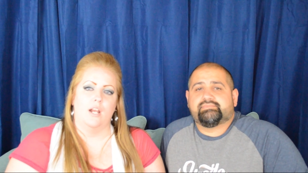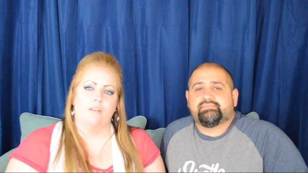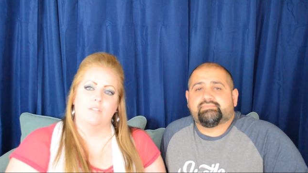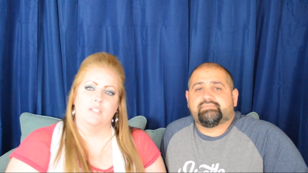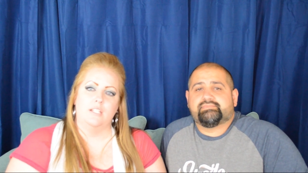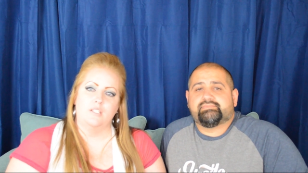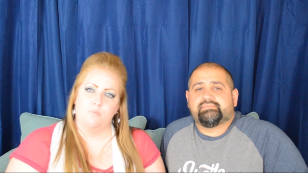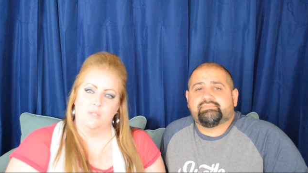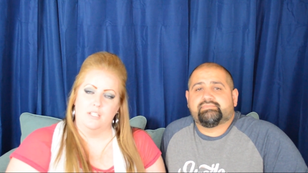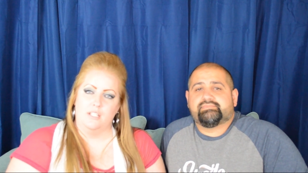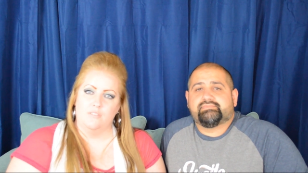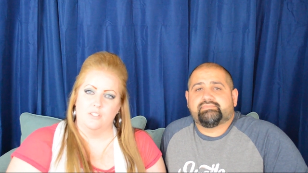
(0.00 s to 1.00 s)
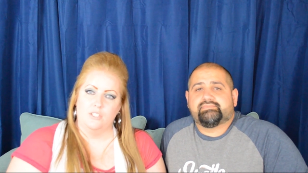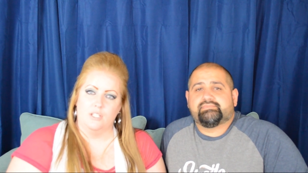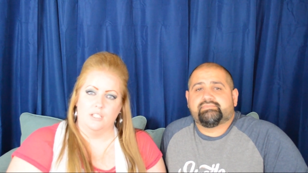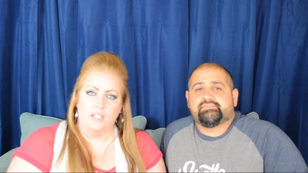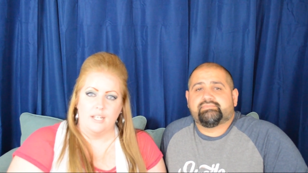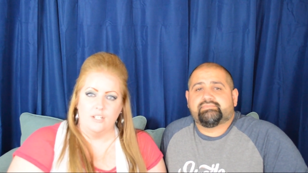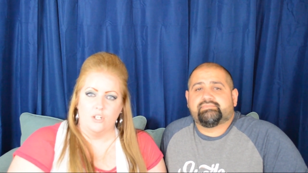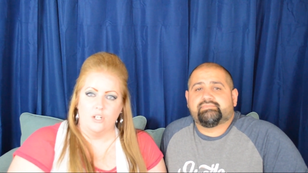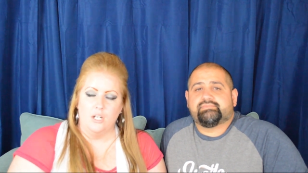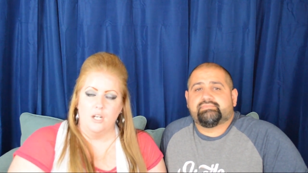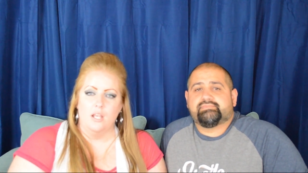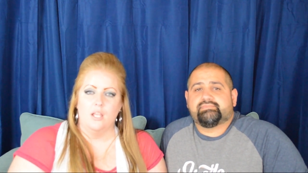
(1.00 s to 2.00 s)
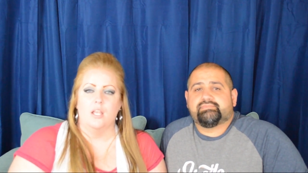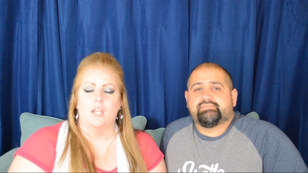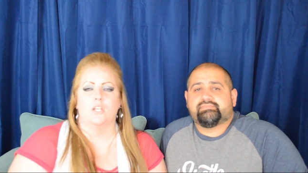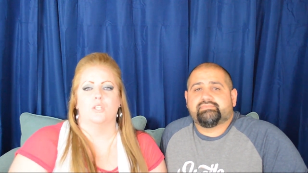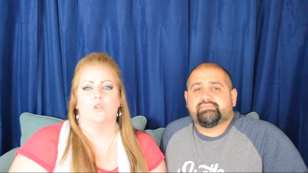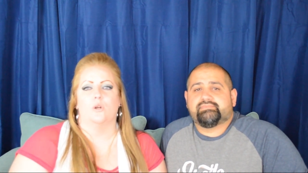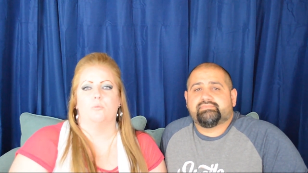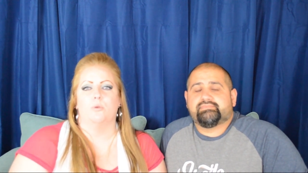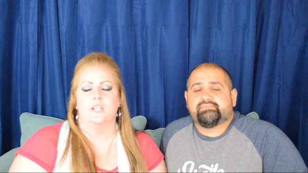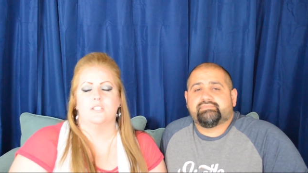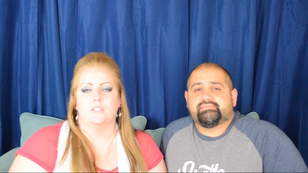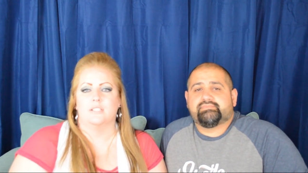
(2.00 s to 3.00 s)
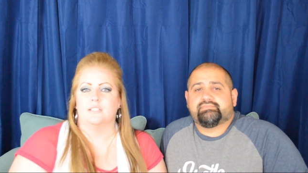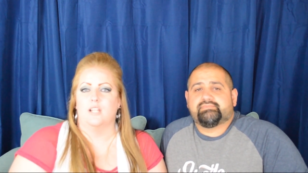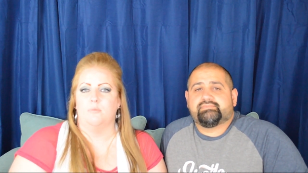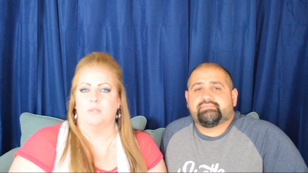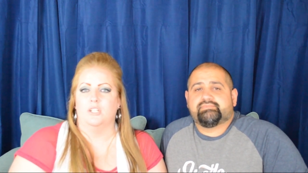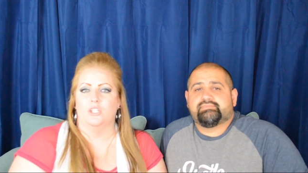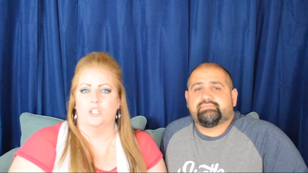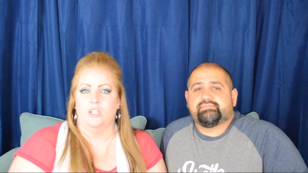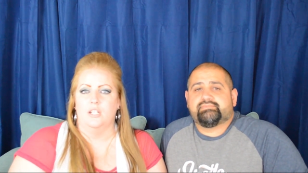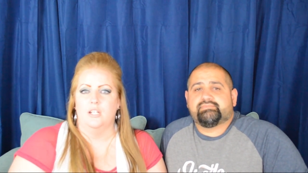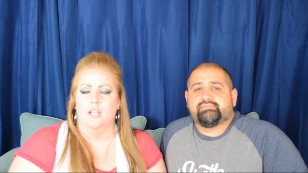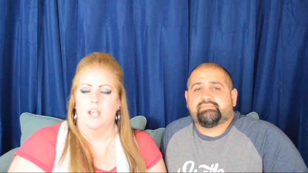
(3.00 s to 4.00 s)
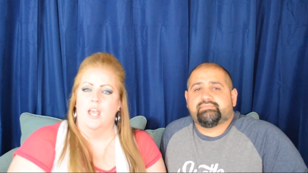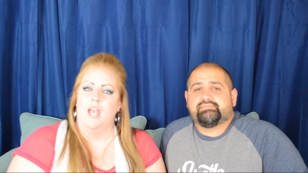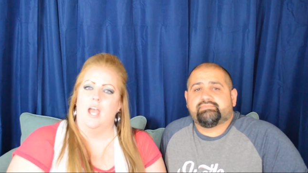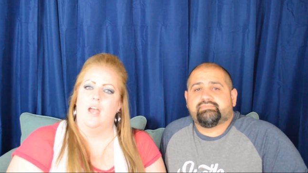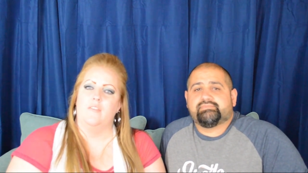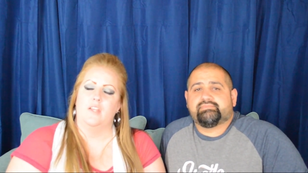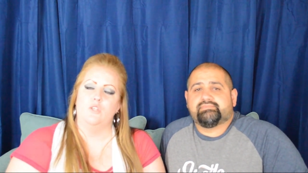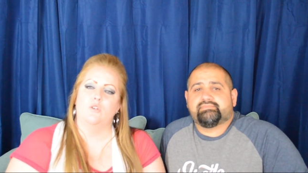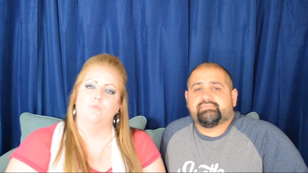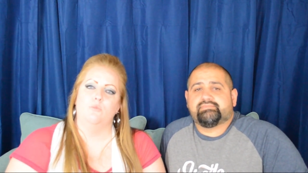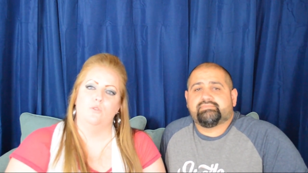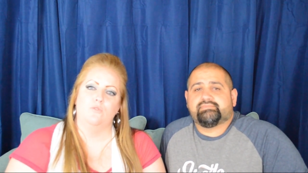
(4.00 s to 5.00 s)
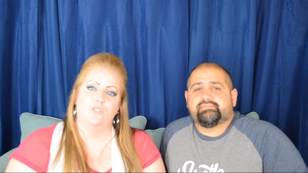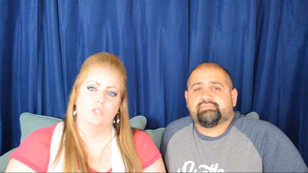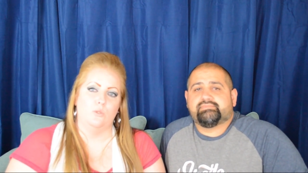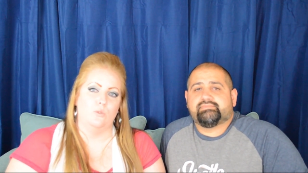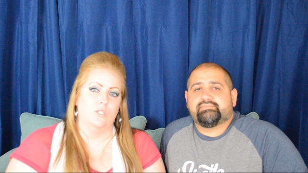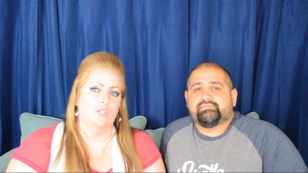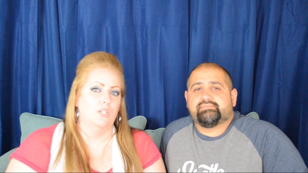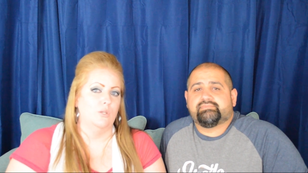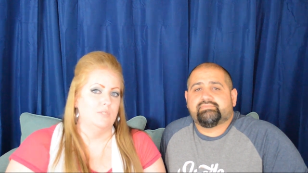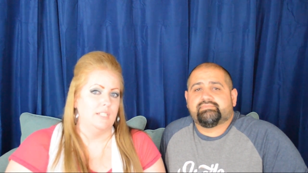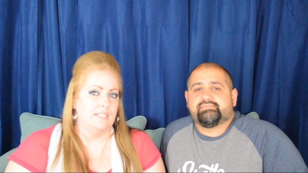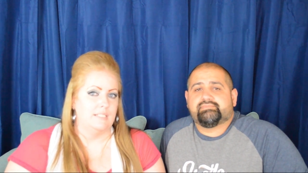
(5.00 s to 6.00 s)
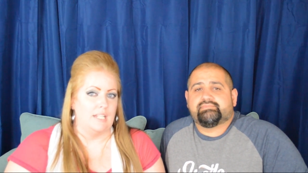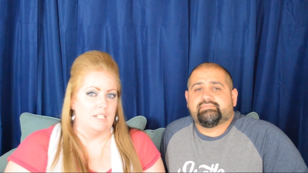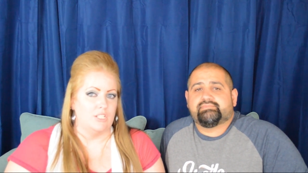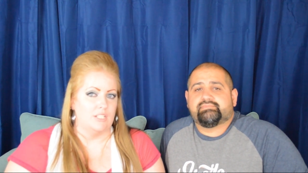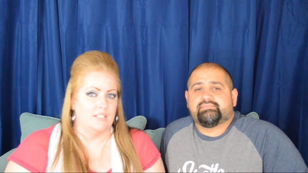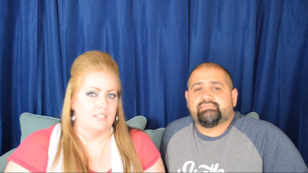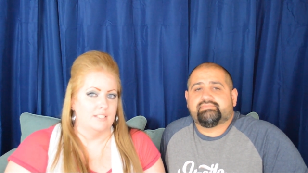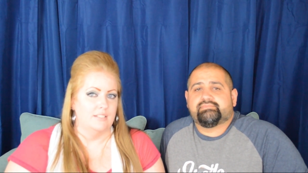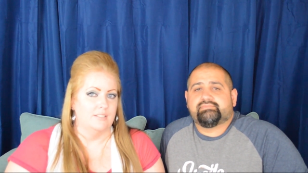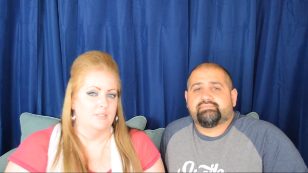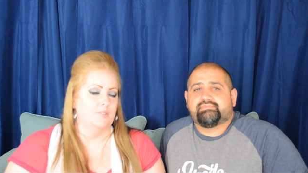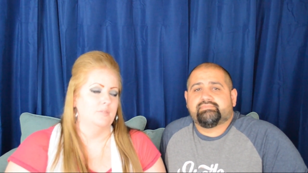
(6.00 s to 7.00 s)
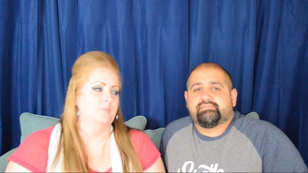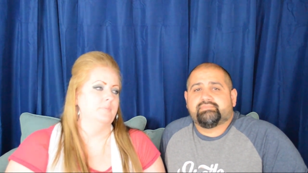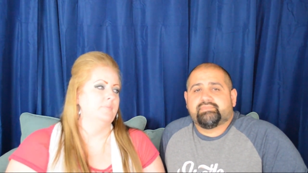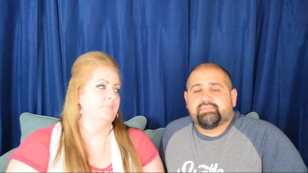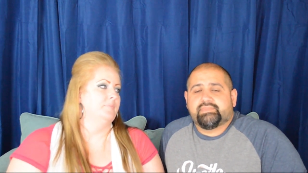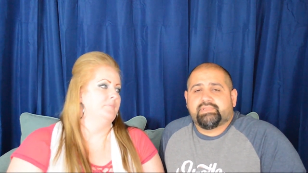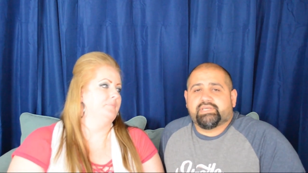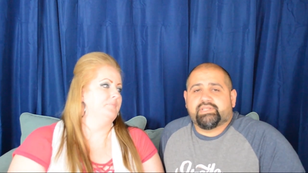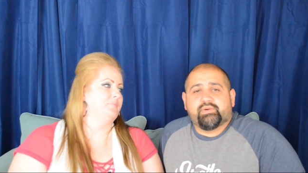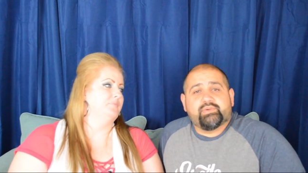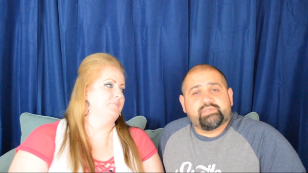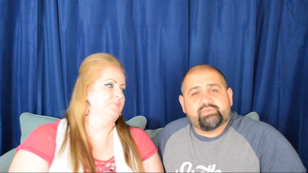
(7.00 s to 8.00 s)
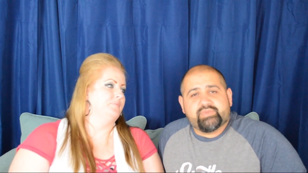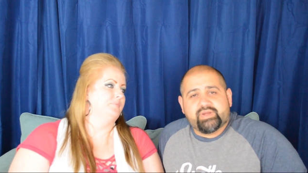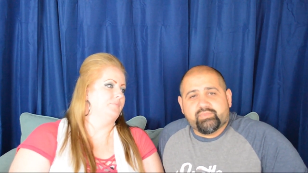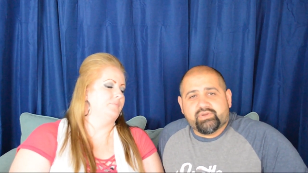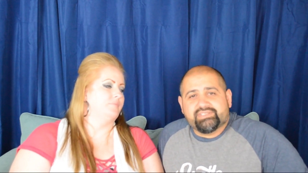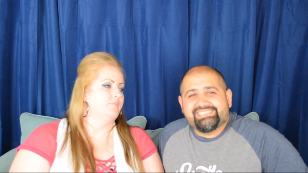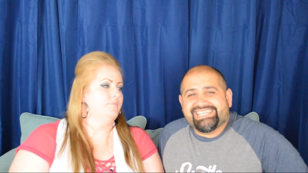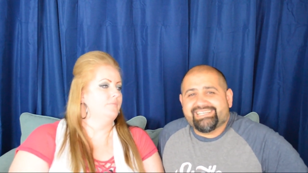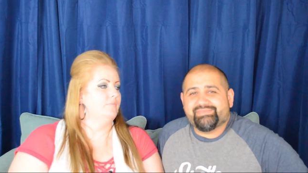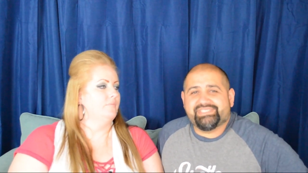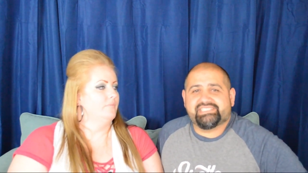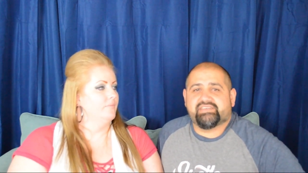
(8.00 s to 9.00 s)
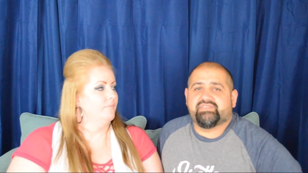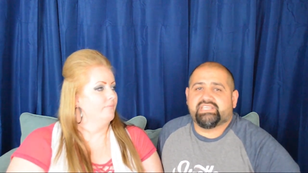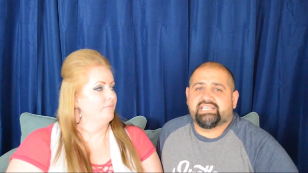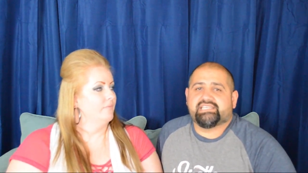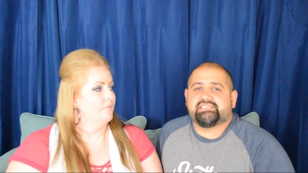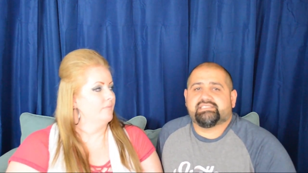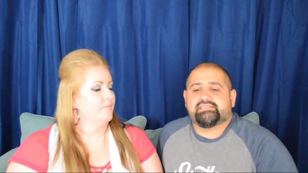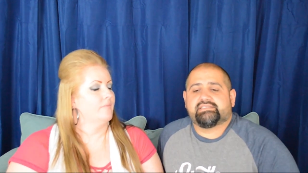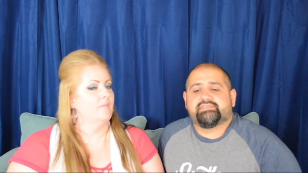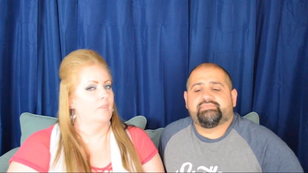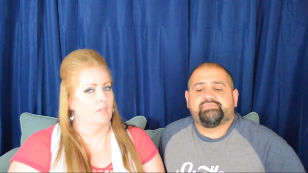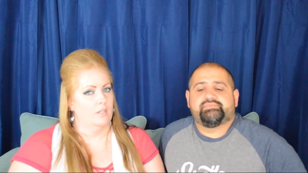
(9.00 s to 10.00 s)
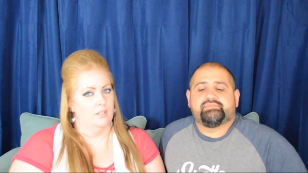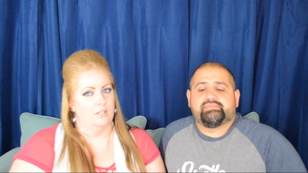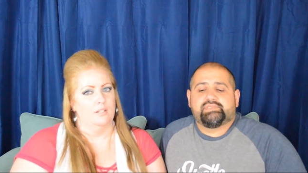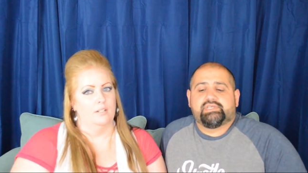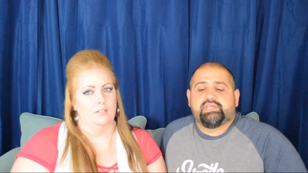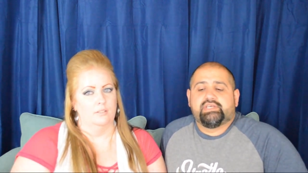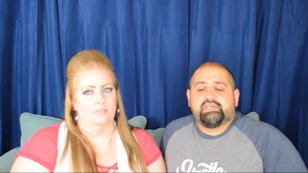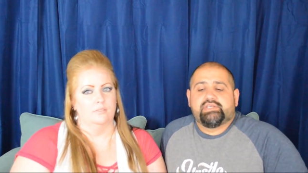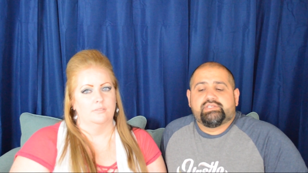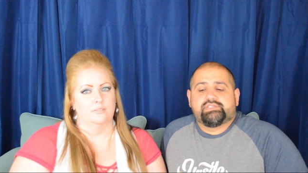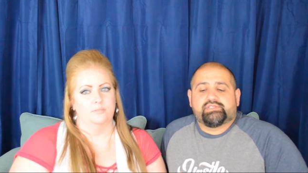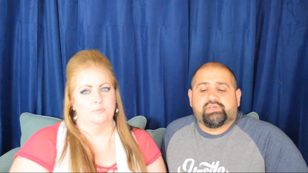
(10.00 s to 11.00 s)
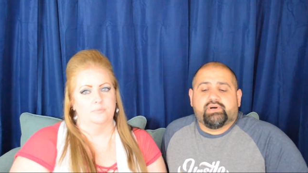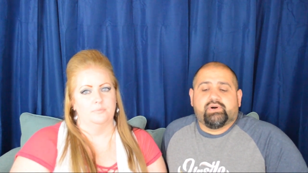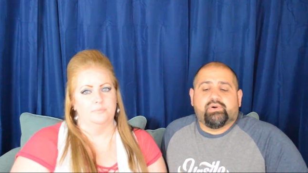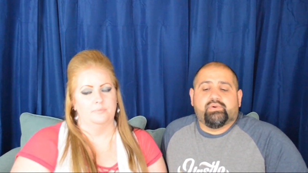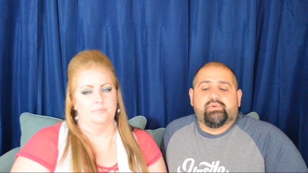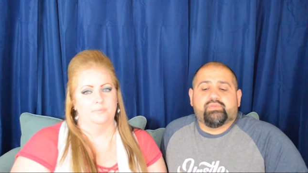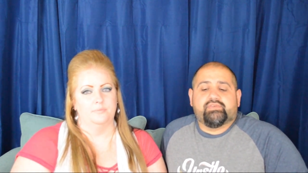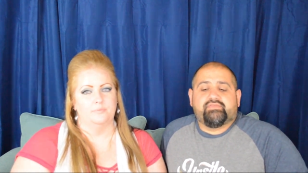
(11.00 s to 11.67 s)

Speaker 1: everything has been given to the lender, your appraisal has come in good, and then you can move to the closing
Speaker 2: stages. And always remember time is of the essence. So, the